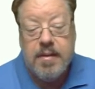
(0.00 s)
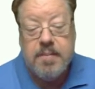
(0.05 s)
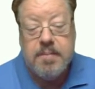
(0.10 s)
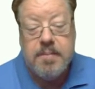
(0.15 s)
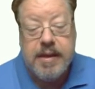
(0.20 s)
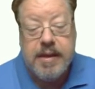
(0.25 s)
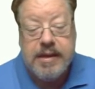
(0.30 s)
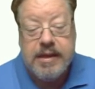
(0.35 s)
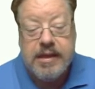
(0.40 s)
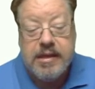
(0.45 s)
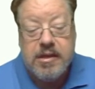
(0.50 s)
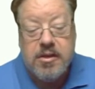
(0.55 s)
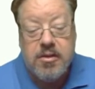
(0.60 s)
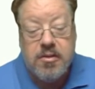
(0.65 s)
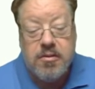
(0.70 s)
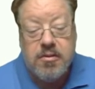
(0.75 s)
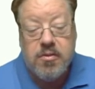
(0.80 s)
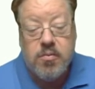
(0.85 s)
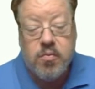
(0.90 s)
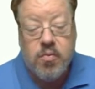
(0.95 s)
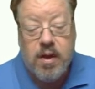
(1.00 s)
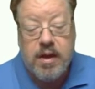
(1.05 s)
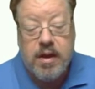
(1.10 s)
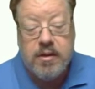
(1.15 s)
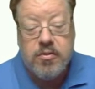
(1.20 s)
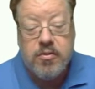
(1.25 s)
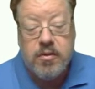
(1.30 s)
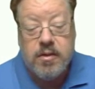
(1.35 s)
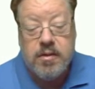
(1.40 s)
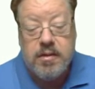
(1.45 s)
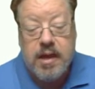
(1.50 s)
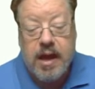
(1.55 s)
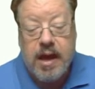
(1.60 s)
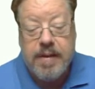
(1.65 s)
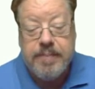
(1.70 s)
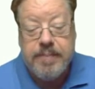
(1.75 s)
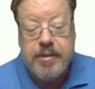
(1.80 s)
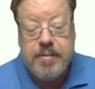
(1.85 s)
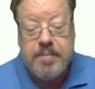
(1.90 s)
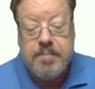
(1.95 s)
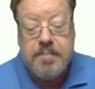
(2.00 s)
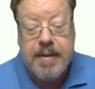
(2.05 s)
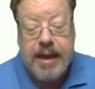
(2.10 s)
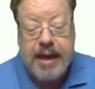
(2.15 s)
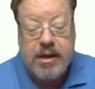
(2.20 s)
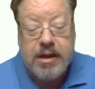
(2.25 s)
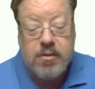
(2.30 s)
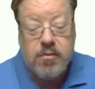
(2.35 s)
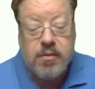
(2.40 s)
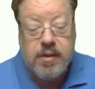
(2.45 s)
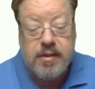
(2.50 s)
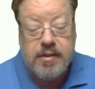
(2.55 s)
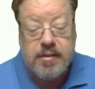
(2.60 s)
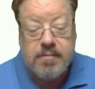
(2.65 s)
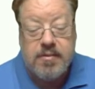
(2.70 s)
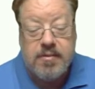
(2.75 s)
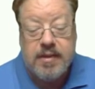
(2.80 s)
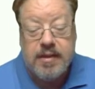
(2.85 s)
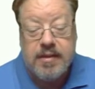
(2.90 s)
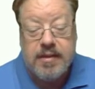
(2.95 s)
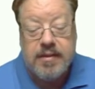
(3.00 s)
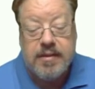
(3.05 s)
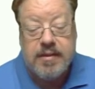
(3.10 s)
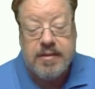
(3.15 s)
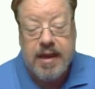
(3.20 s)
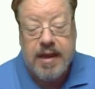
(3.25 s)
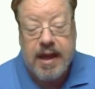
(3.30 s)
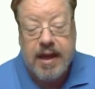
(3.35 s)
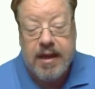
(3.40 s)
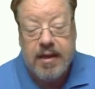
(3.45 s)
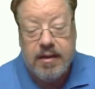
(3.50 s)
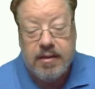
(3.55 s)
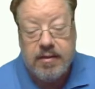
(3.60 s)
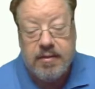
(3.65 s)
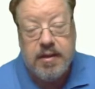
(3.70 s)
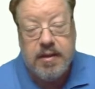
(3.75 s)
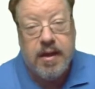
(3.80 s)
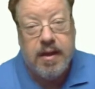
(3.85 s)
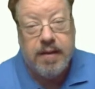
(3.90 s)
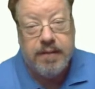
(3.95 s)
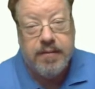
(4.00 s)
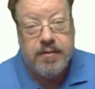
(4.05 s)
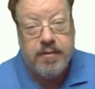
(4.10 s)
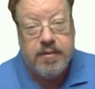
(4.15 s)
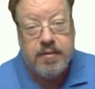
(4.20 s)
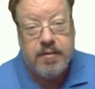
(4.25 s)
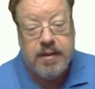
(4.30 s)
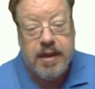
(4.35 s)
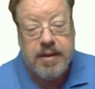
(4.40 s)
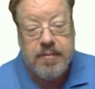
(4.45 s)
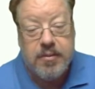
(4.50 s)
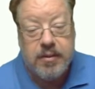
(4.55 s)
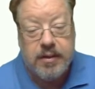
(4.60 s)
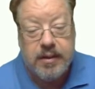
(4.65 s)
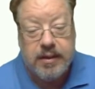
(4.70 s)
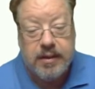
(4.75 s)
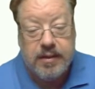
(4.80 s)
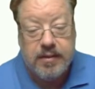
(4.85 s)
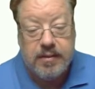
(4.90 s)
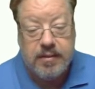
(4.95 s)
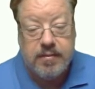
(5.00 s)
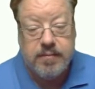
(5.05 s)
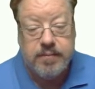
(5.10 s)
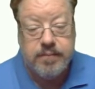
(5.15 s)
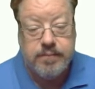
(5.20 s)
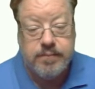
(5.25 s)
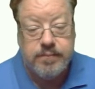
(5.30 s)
many youths want to adopt the mannerisms and styles of celebrities.